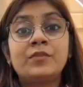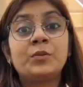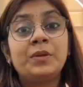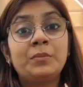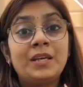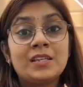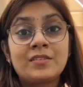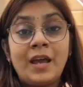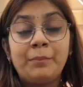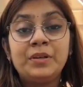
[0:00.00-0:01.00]
If the baby has
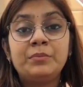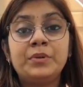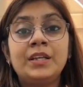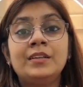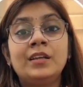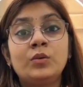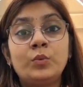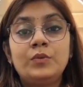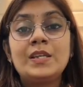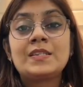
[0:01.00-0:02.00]
rapid breathing,
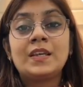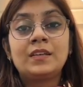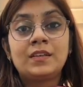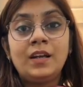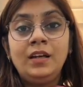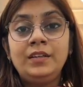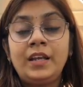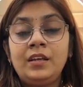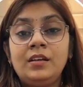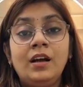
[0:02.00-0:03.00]
wheezing,
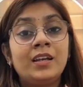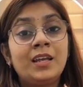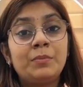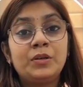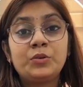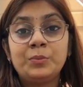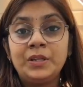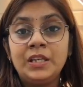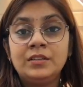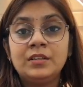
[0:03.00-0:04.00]
grunting, unable to
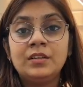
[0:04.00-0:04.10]
breathe,